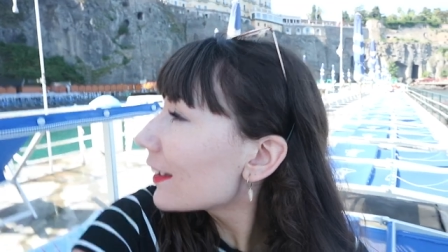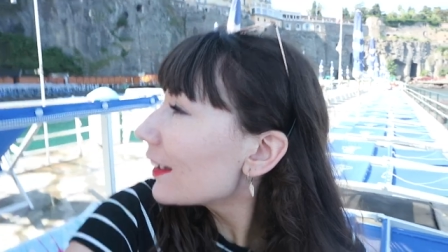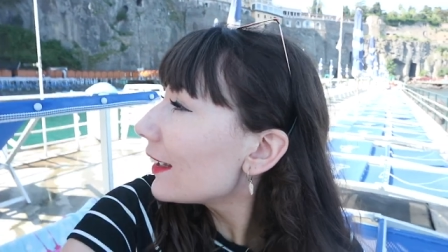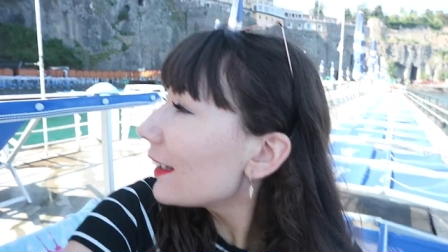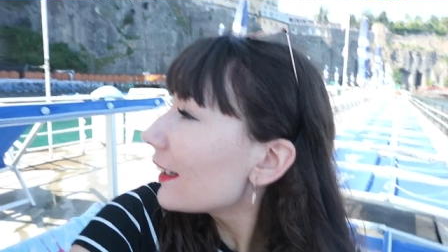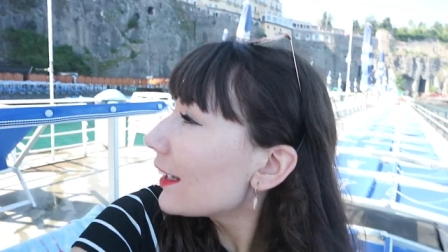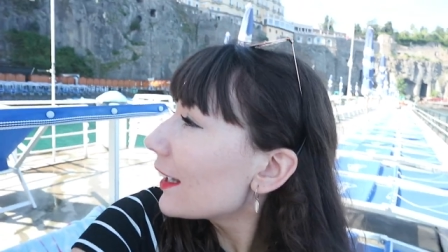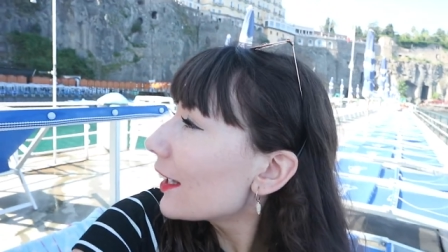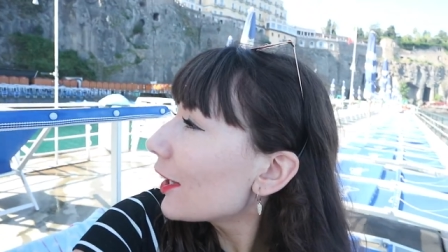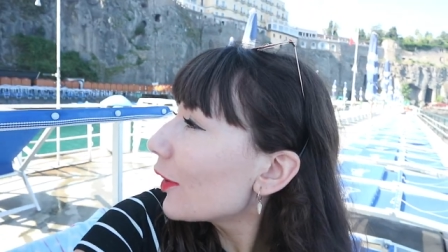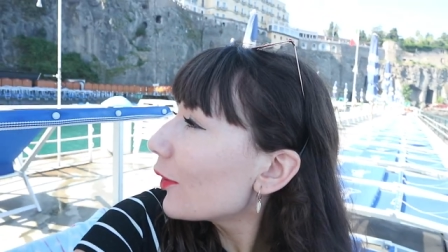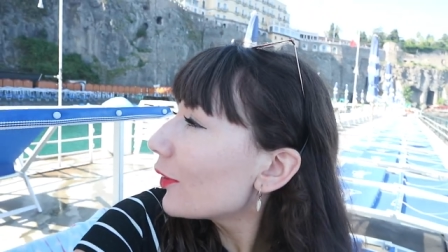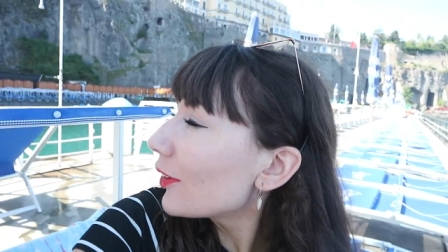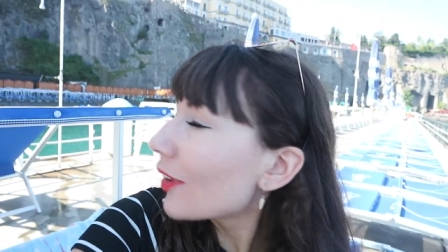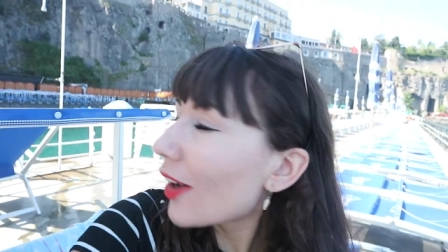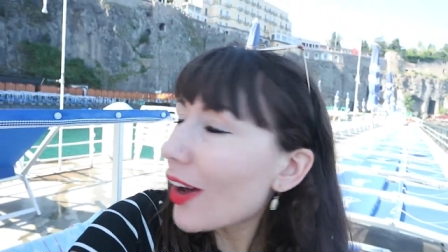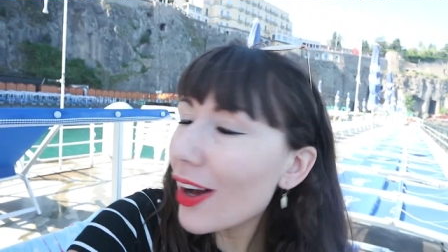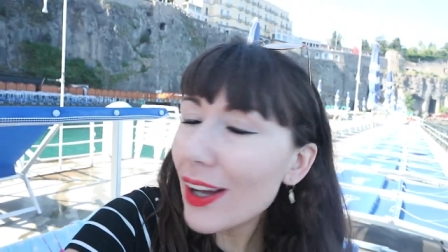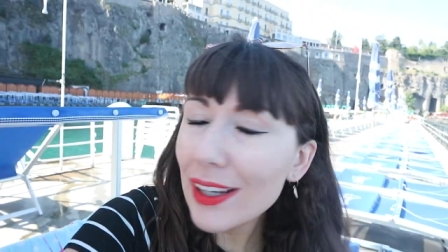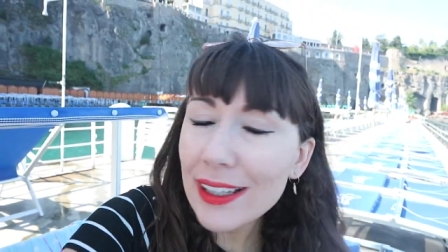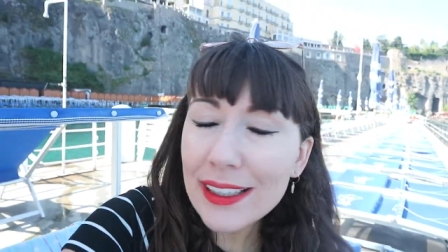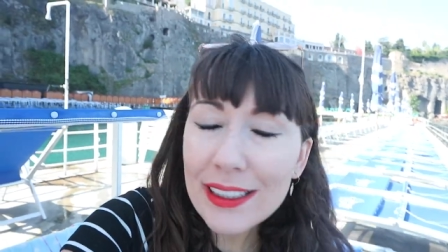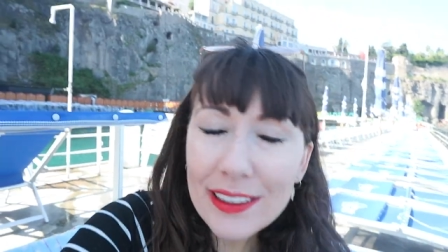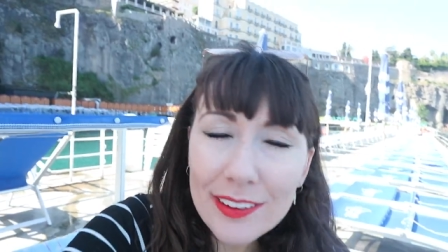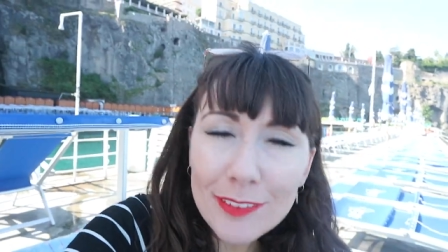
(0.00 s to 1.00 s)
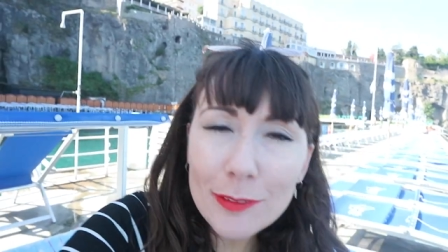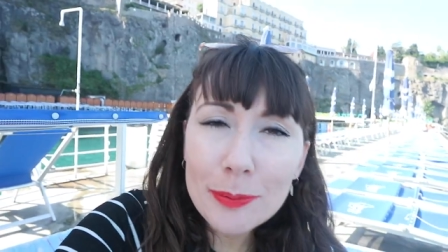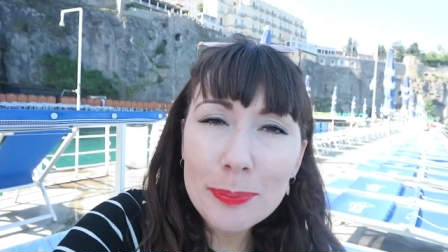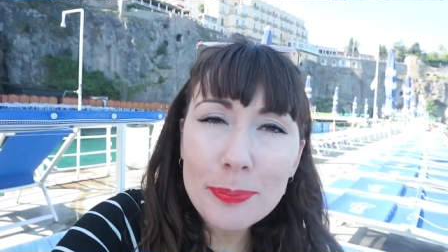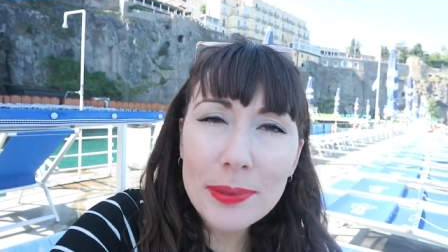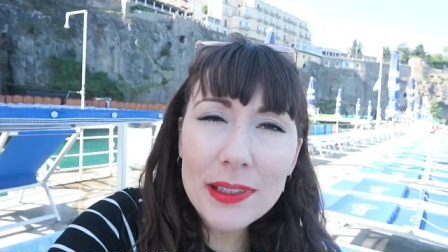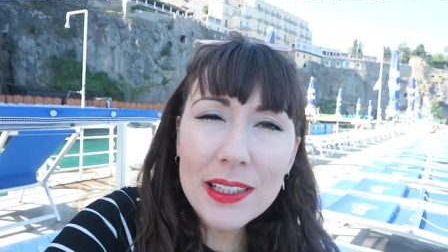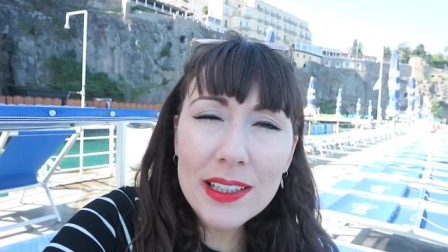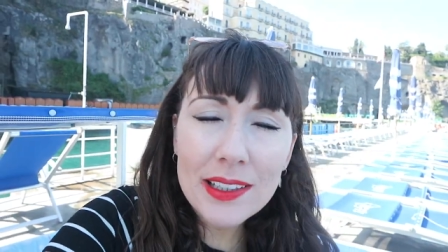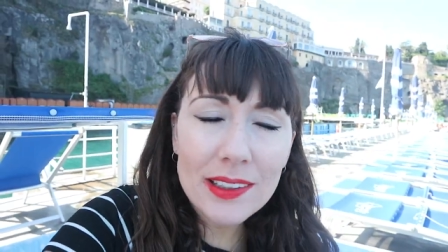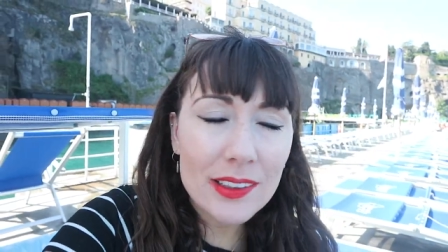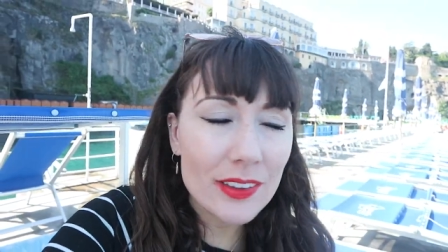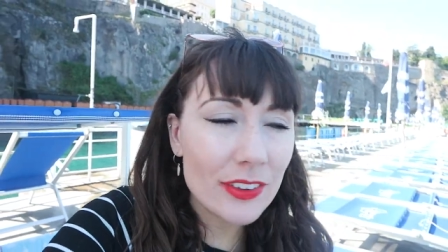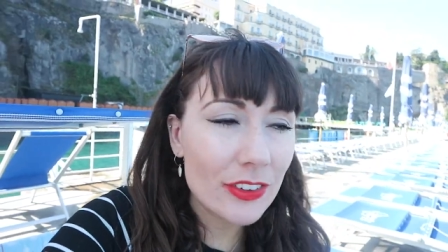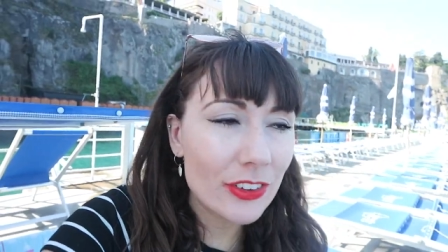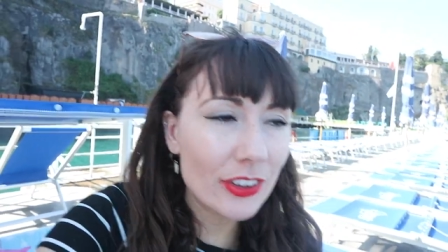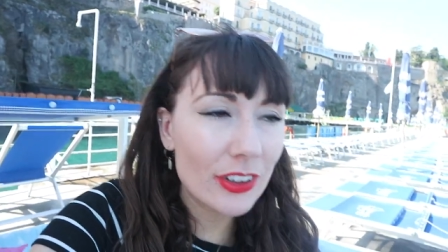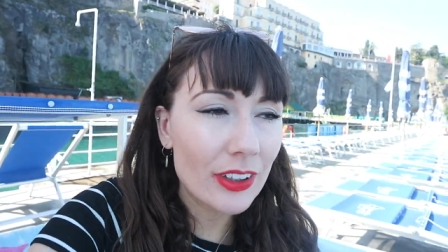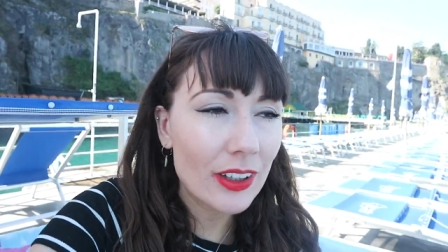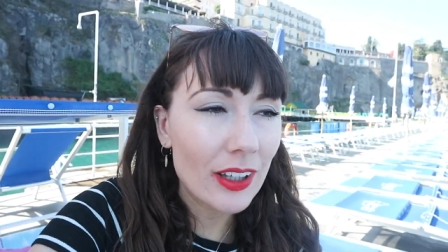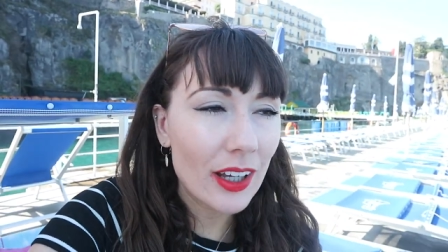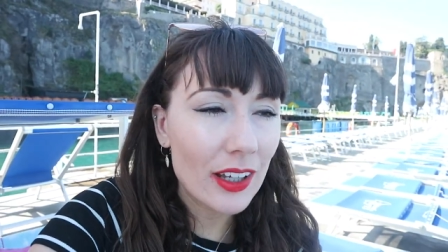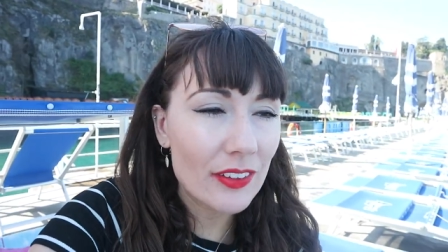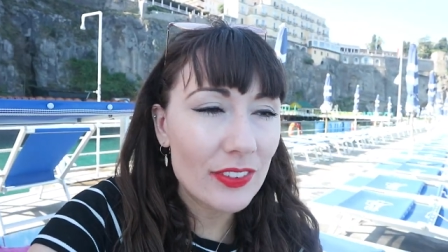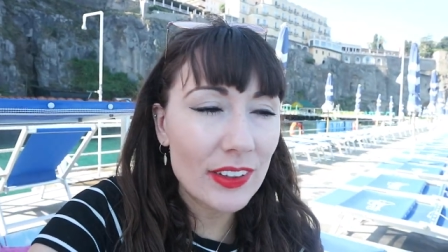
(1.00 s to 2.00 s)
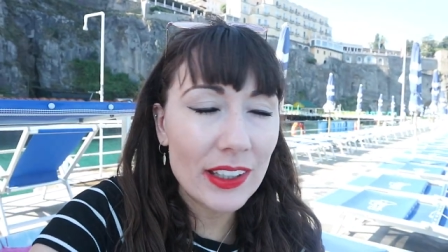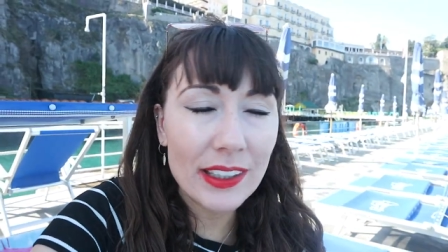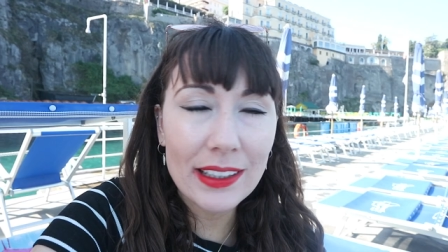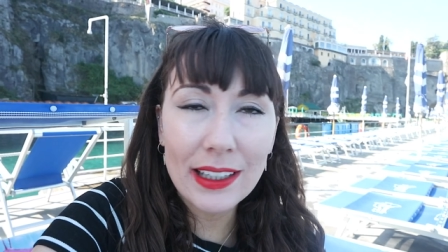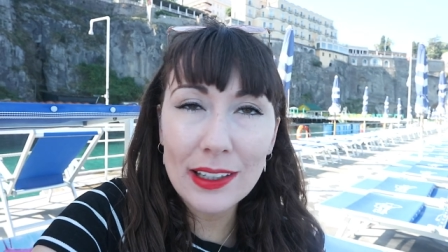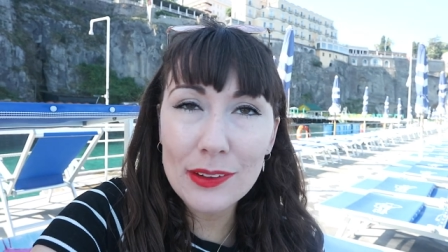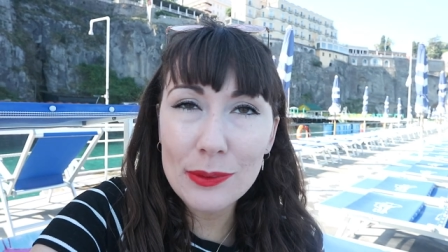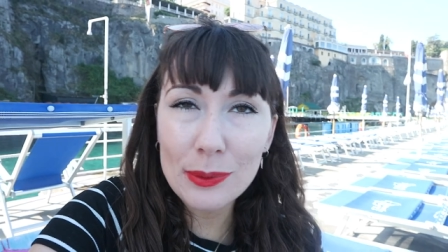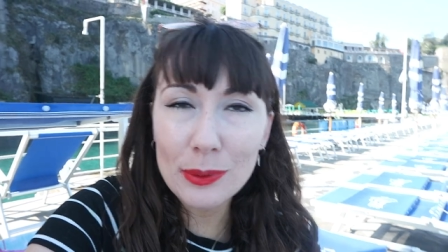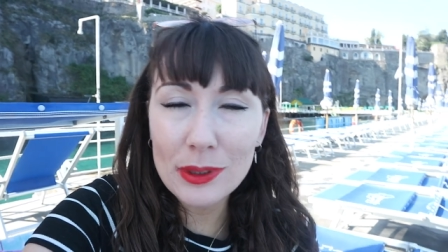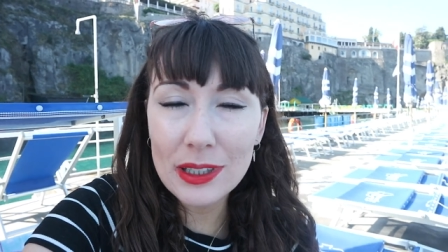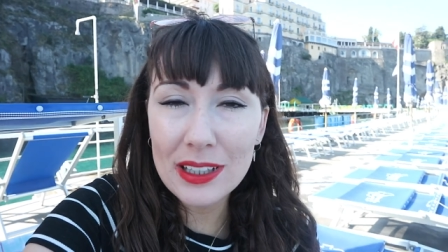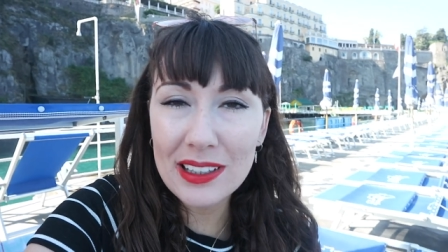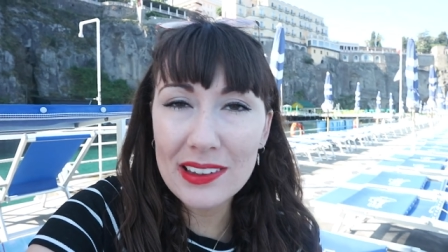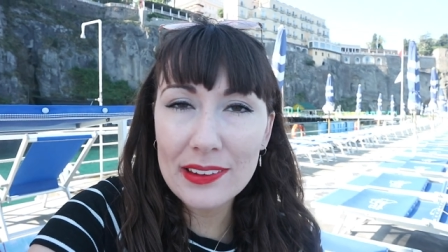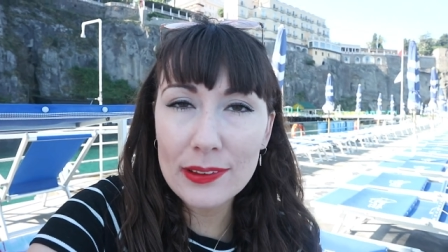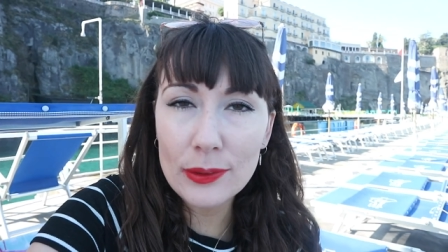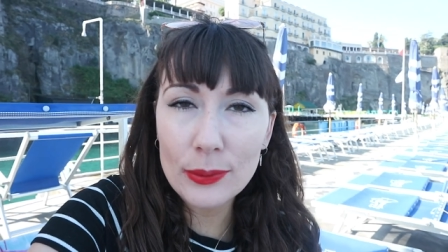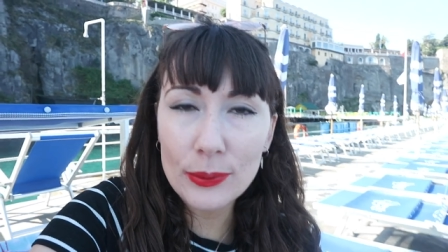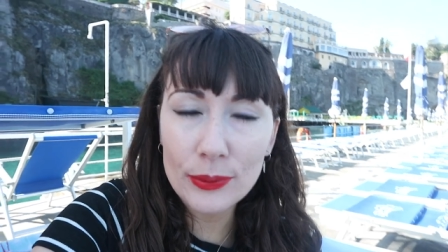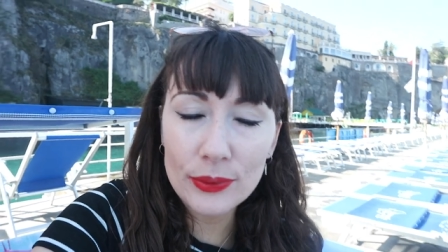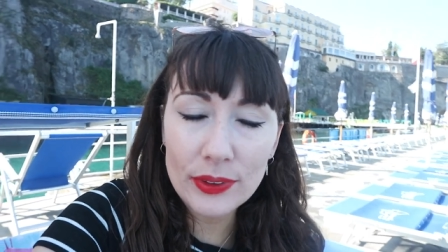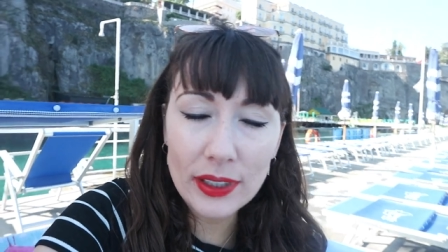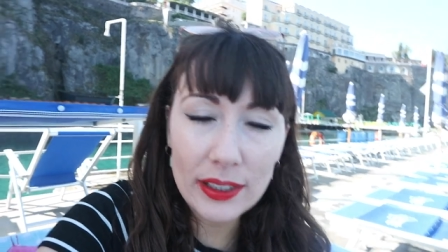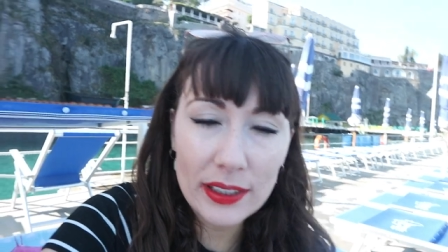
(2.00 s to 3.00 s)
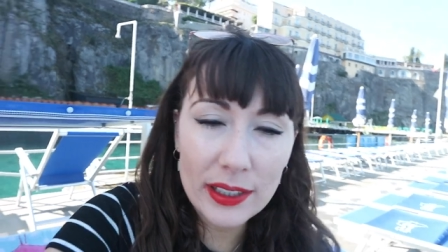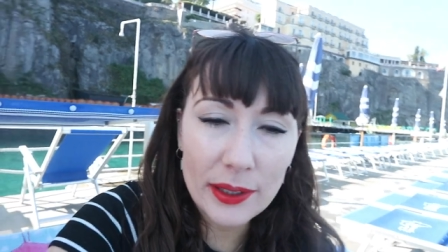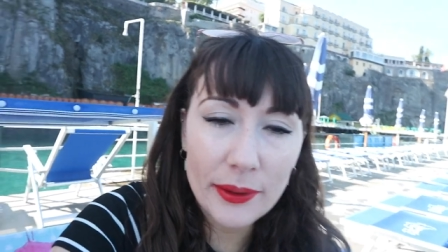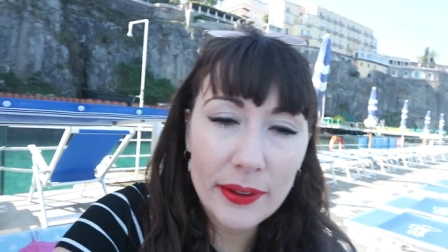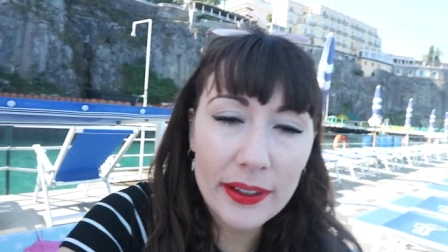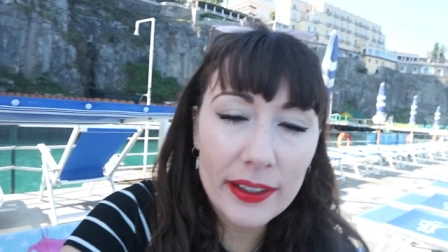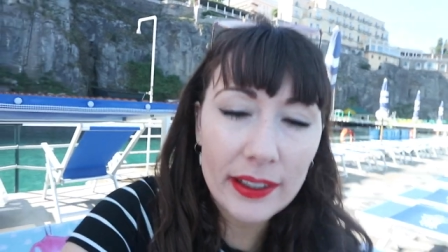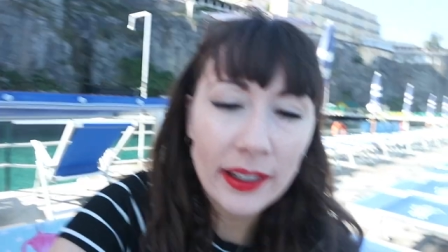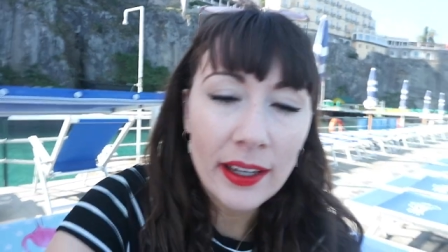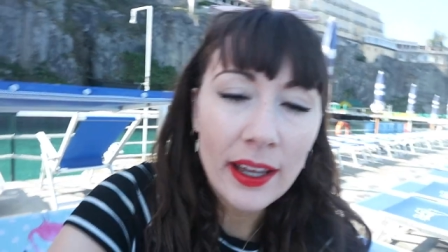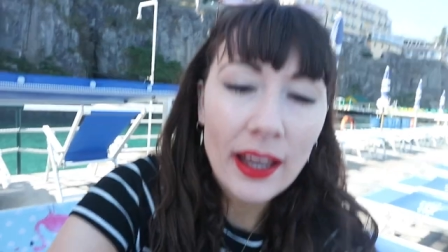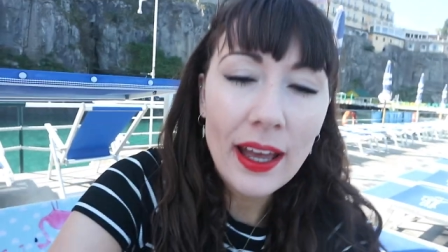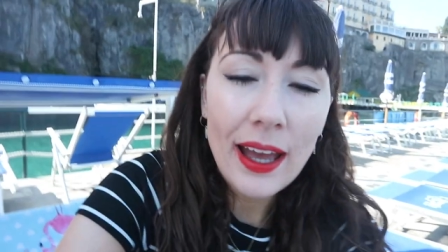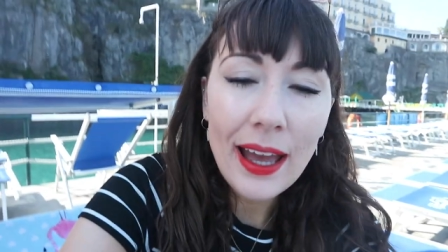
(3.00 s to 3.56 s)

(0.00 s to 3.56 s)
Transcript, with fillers: Leonelli's Beach. I think that's what it's called anyway.